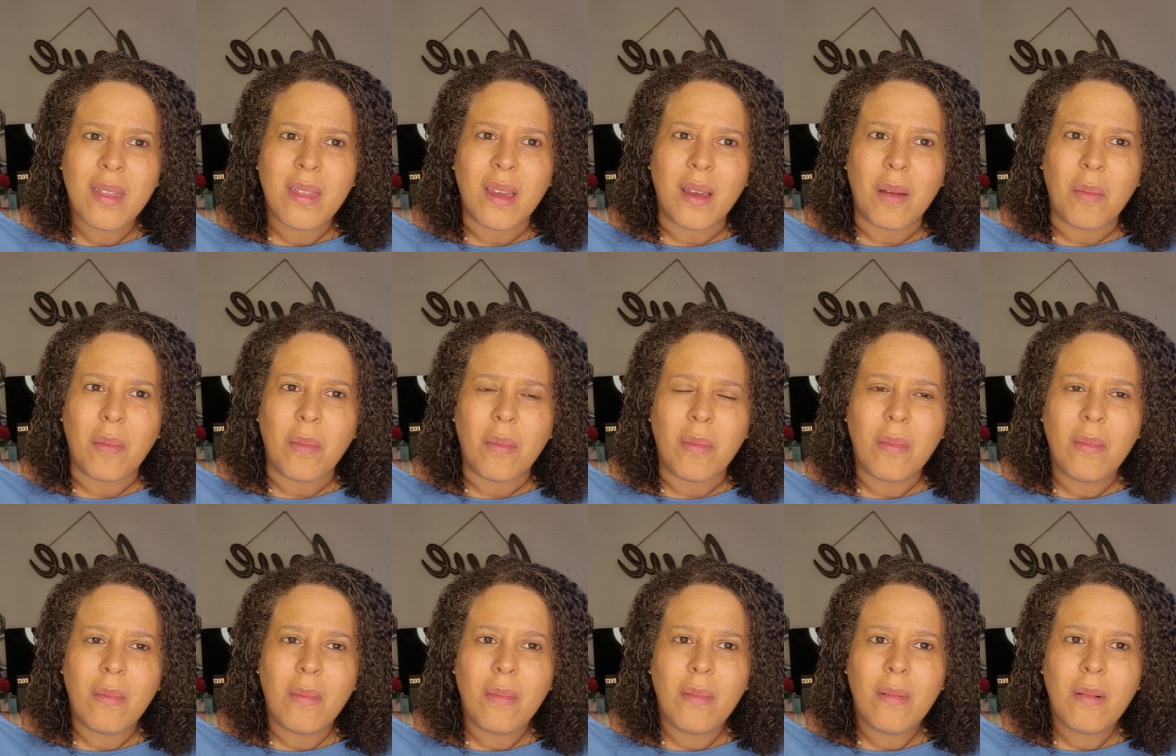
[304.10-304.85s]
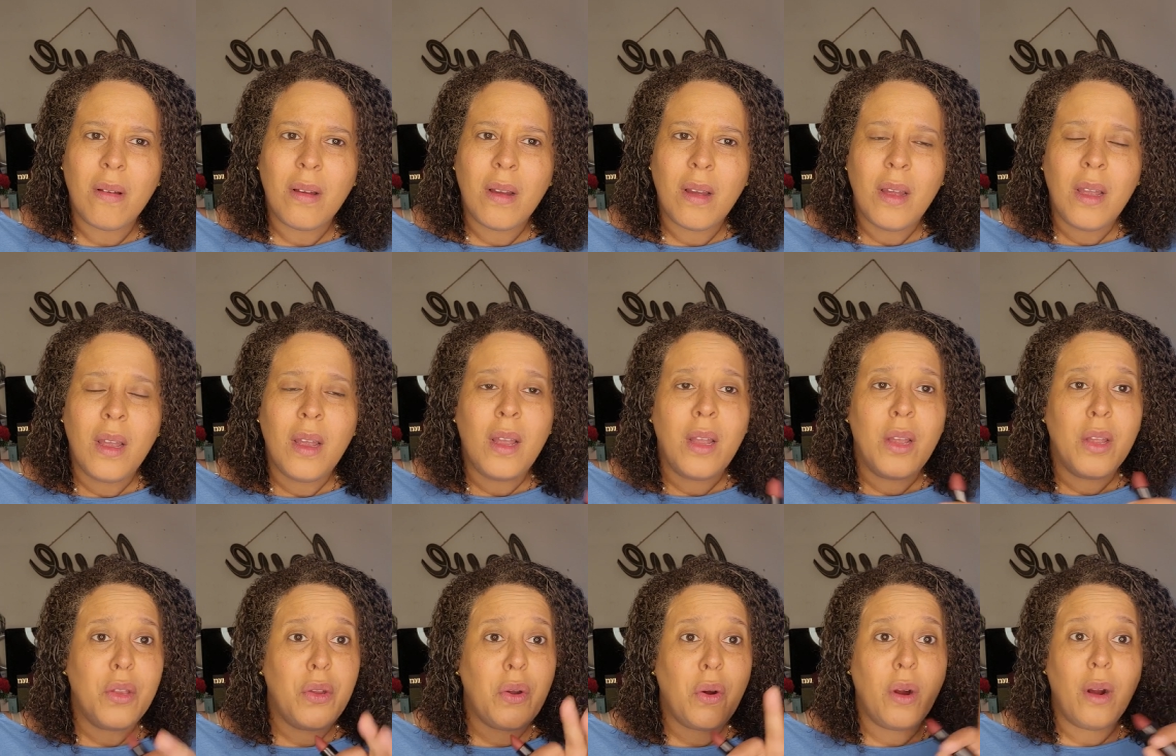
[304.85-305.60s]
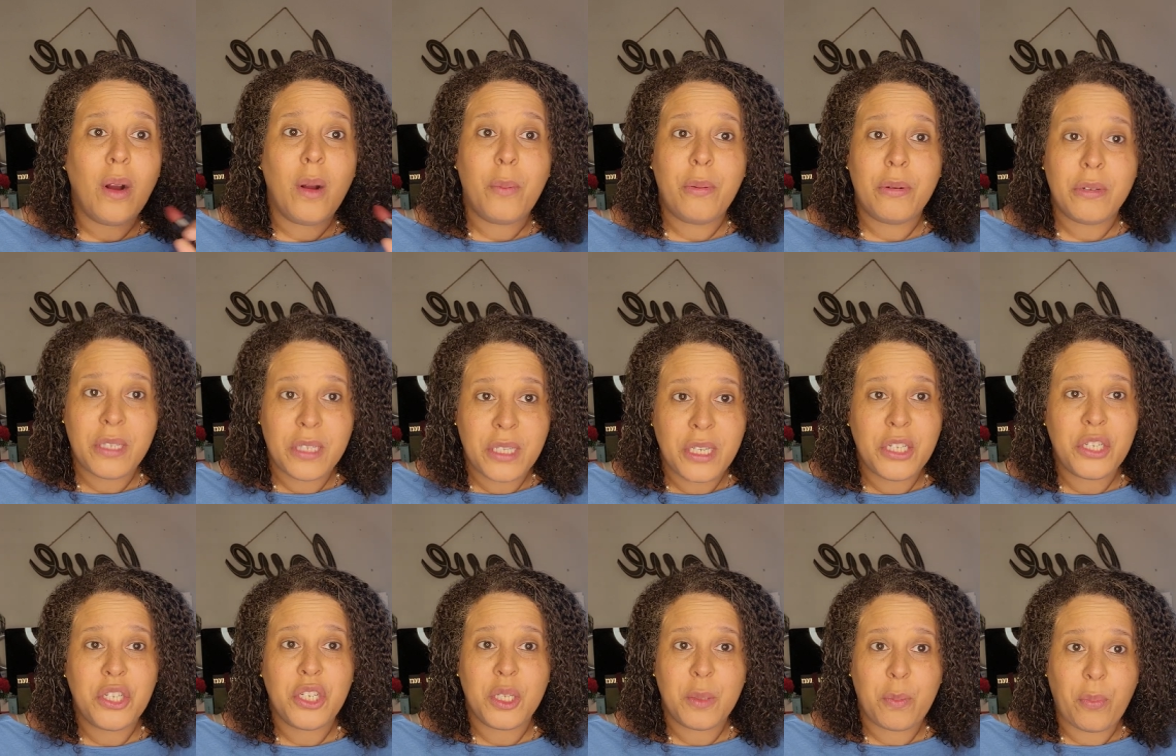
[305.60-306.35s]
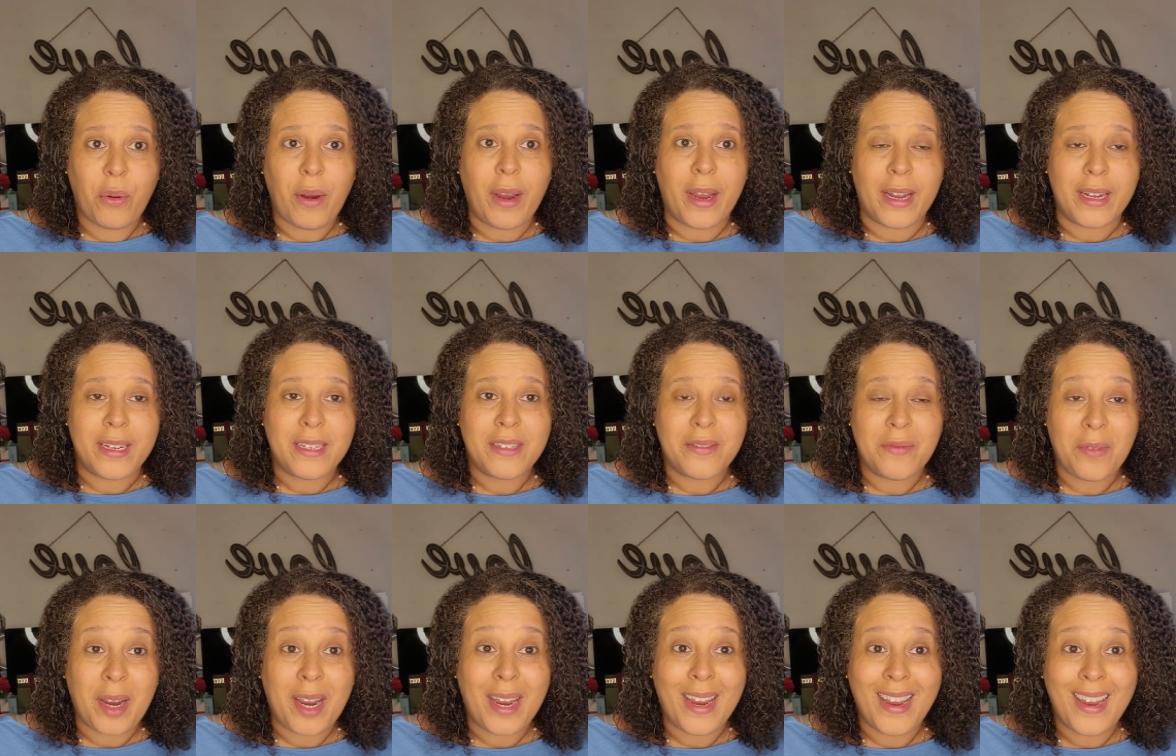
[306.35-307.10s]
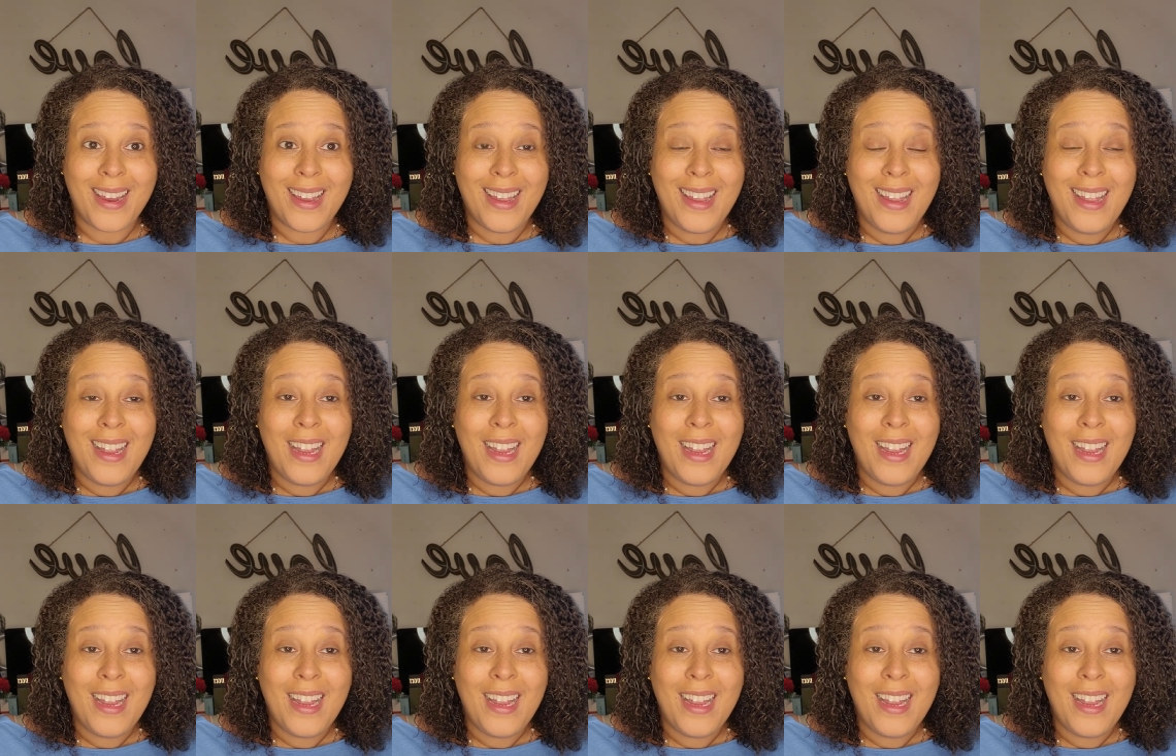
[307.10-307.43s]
them? You're a prestigious brand, right?